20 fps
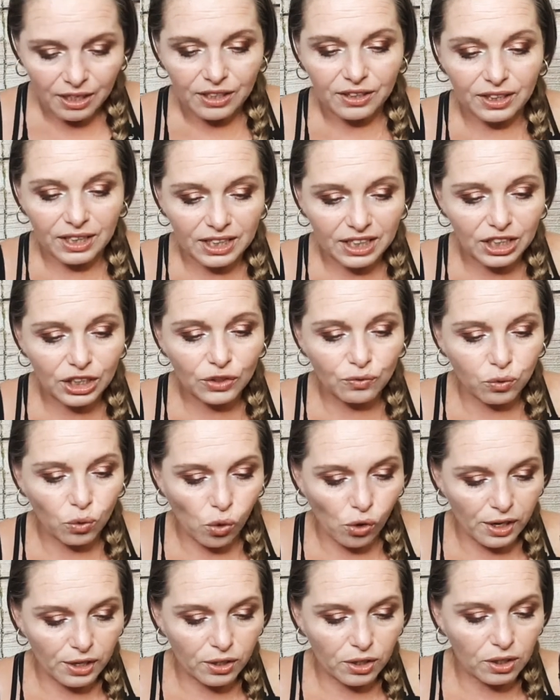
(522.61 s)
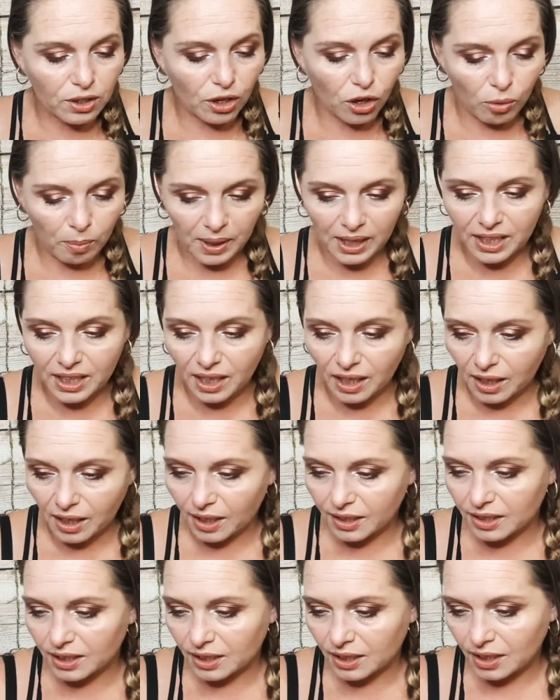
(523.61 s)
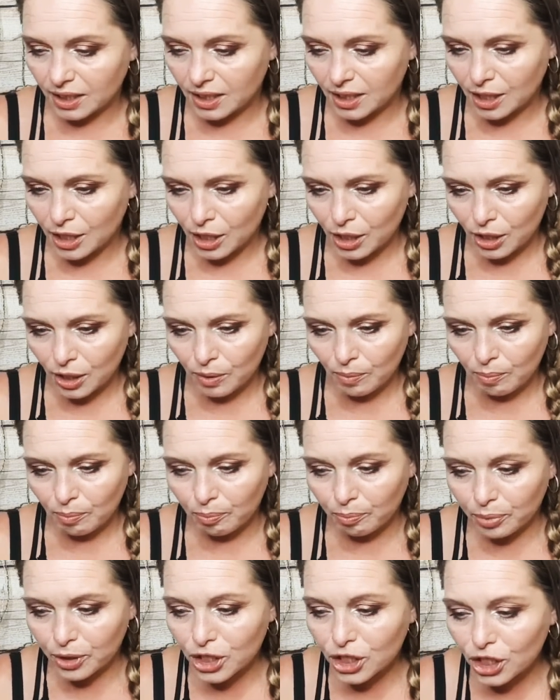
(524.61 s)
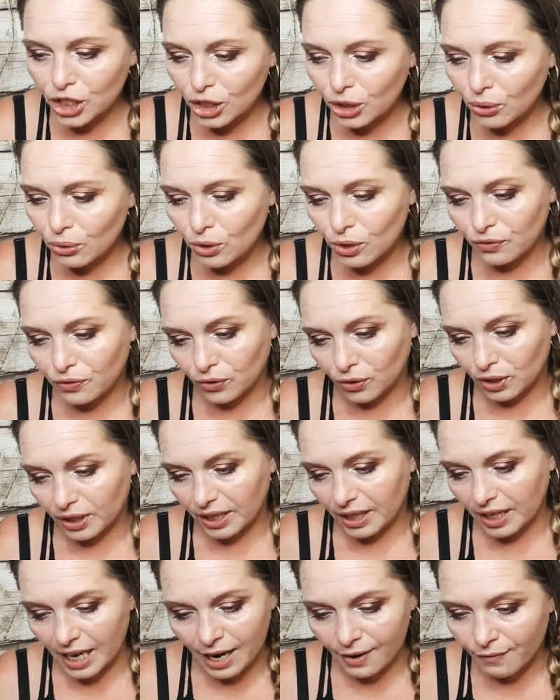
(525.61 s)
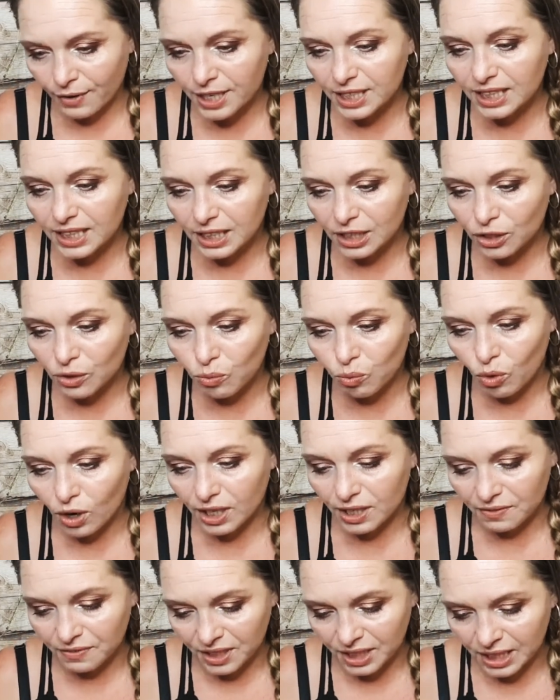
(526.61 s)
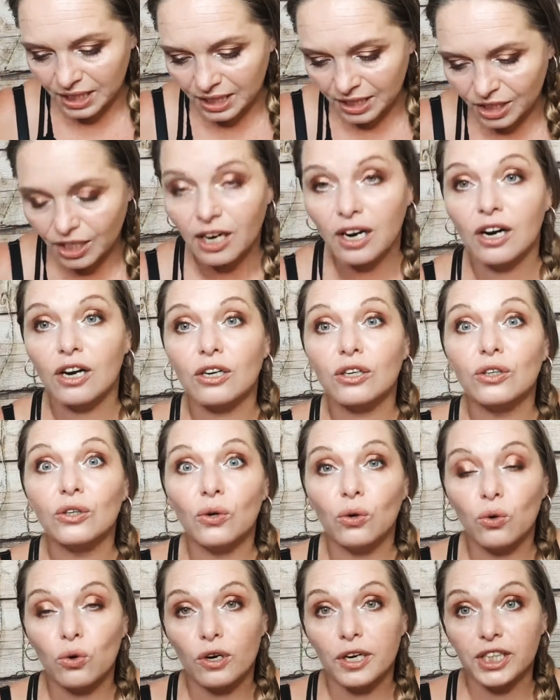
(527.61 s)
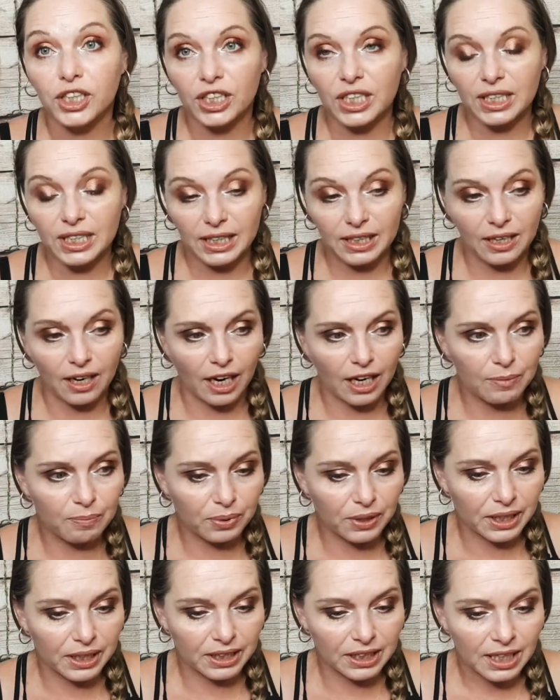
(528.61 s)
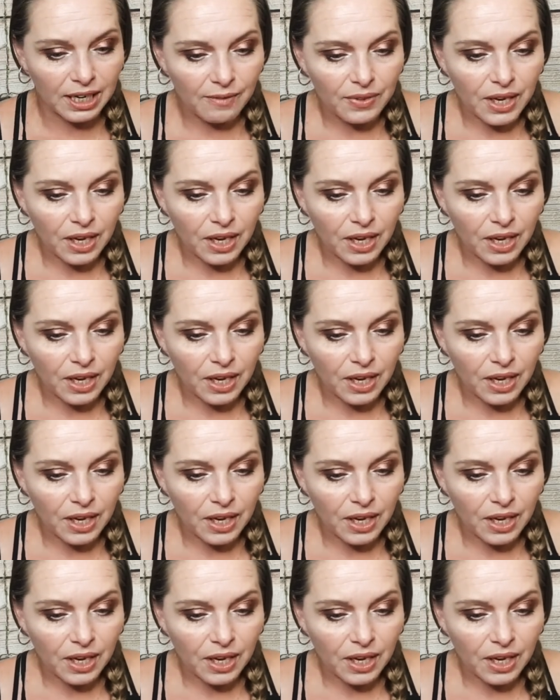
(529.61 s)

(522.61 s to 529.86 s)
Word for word: This is Royal, oh my God. Beautiful, every single one of these are gorgeous. And I picked,